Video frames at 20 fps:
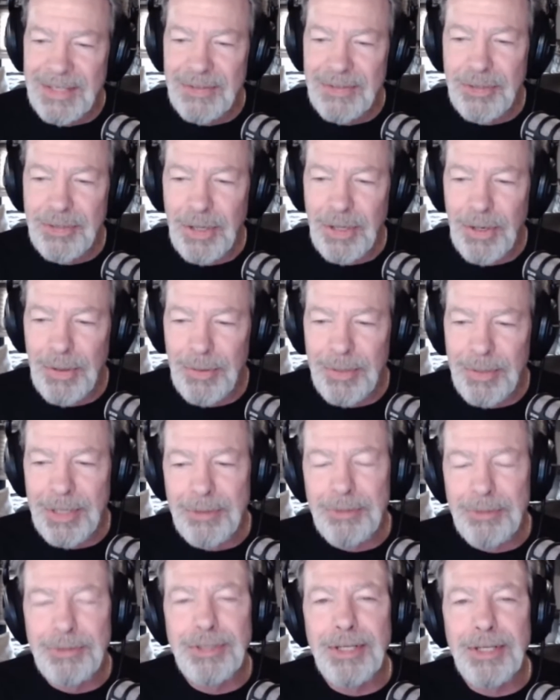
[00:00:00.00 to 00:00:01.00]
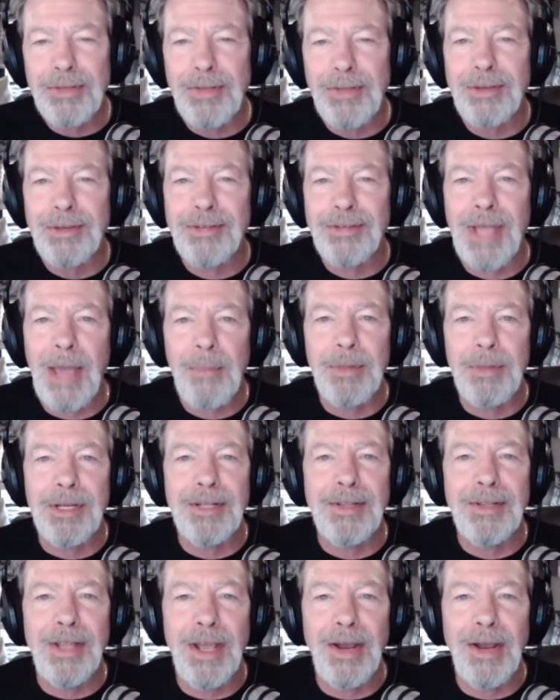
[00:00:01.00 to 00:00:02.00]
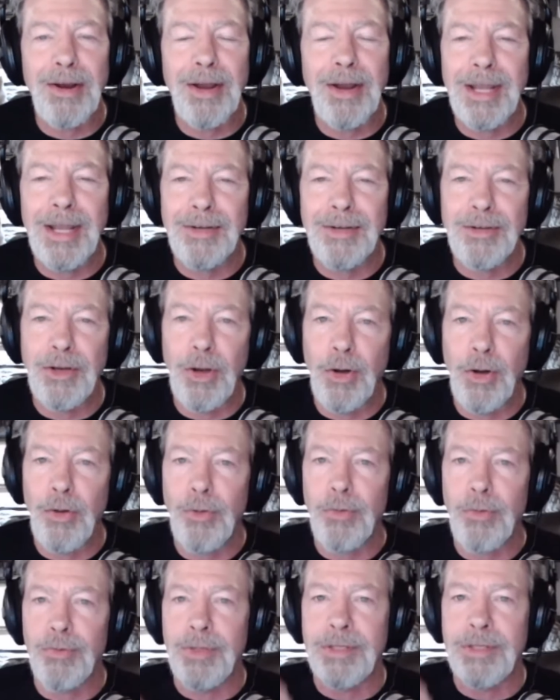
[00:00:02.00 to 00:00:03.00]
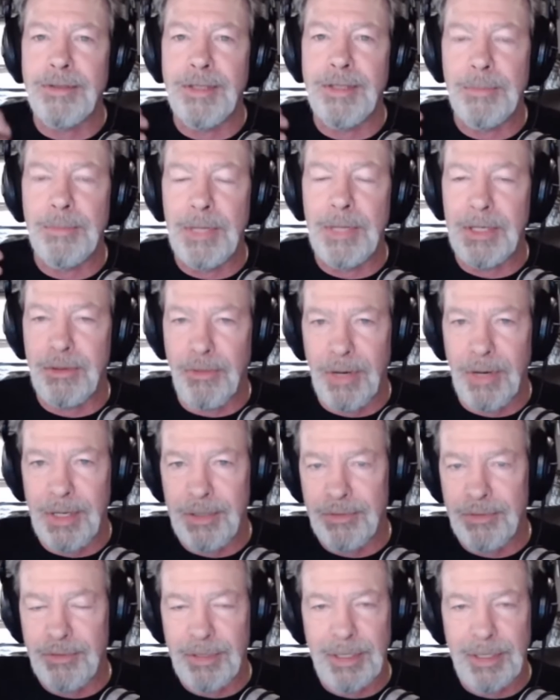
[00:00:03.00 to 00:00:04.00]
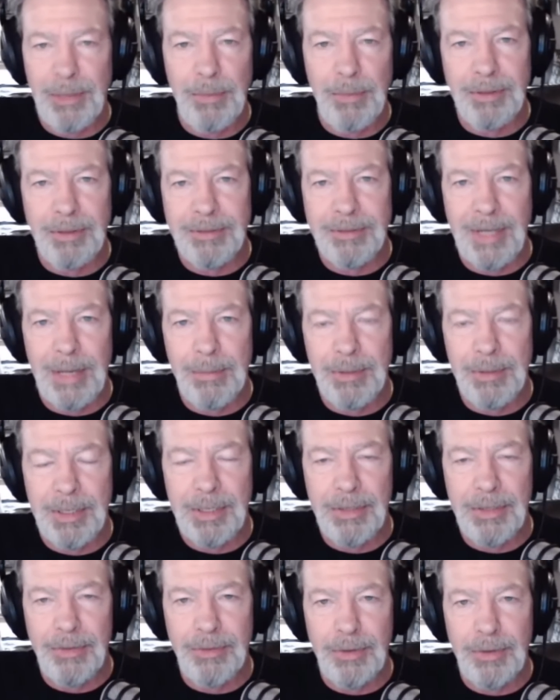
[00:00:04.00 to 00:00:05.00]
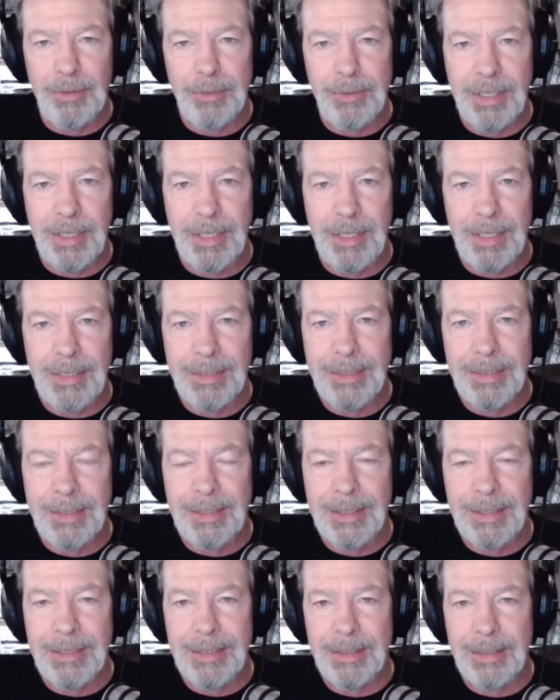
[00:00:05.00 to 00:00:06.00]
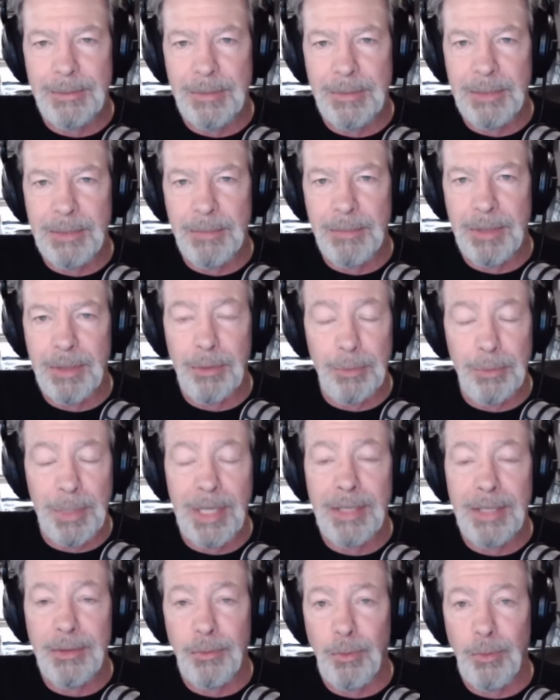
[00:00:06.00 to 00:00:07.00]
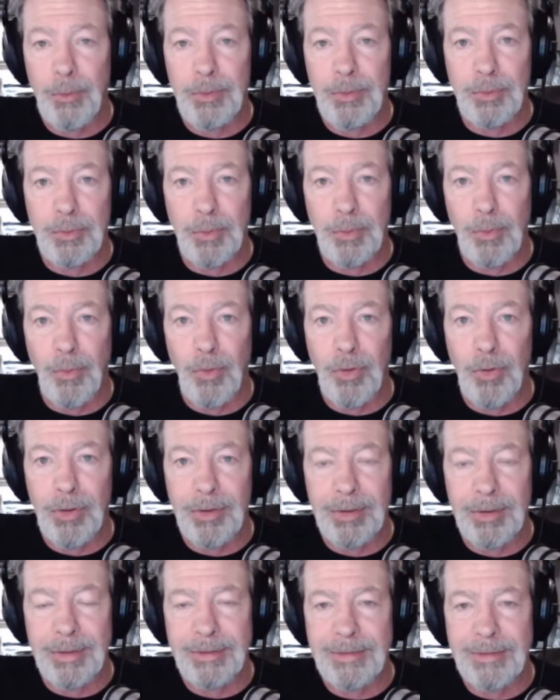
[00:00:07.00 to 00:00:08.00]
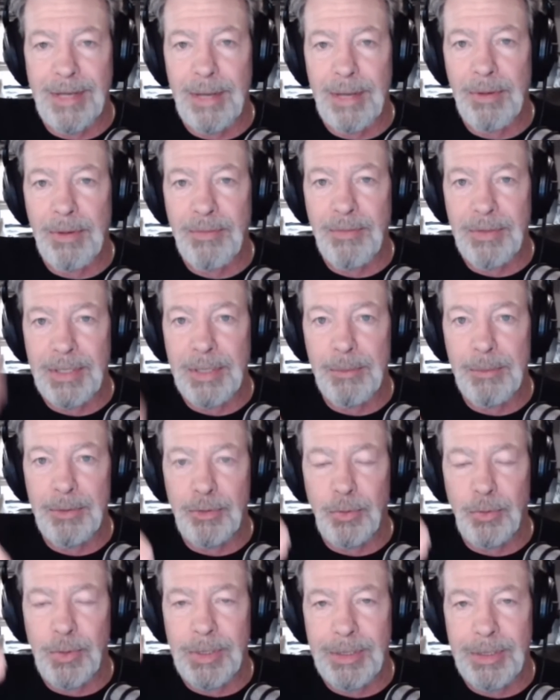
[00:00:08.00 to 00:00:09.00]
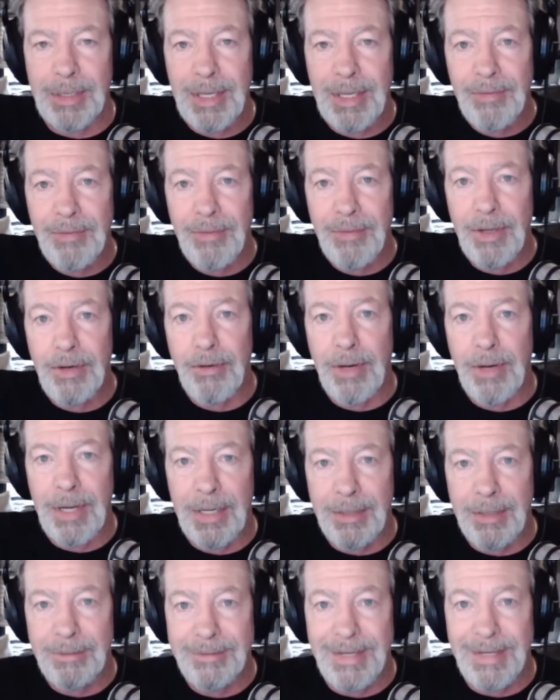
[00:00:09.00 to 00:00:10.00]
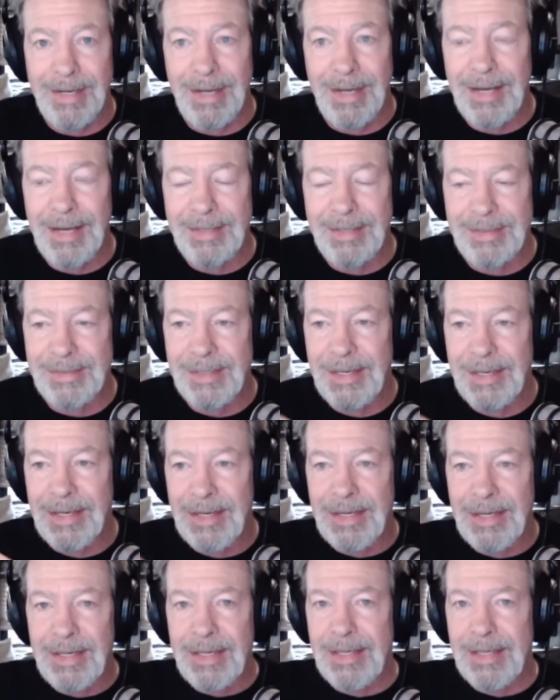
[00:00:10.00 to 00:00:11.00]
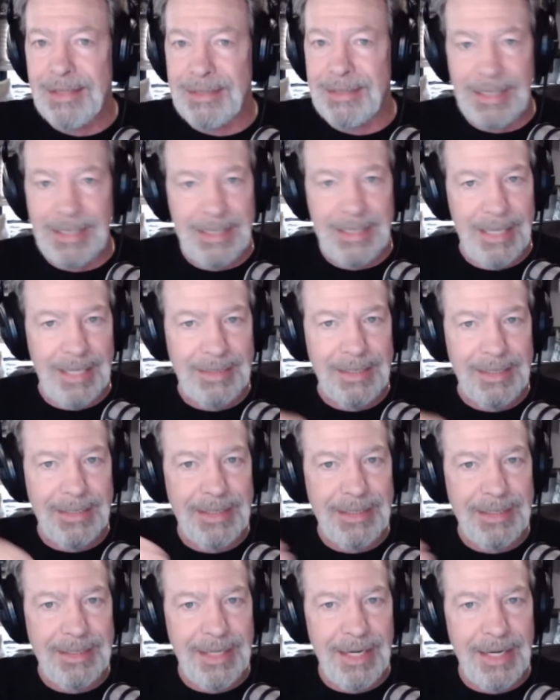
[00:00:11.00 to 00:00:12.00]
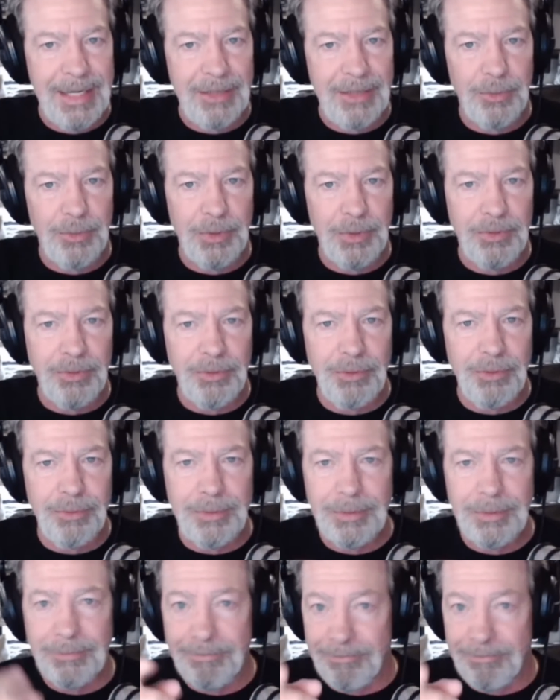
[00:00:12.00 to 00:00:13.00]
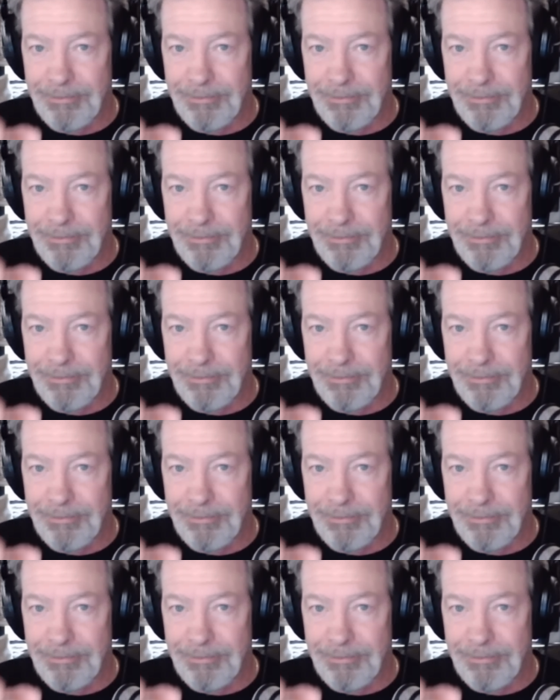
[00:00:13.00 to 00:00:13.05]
So interesting things happen in there. And you know that the big crane is sitting up on top of the hill there behind the money pit, or behind the woman's memorial on the top of it, in between there and 10X. Is it connected to 10X, what they're doing?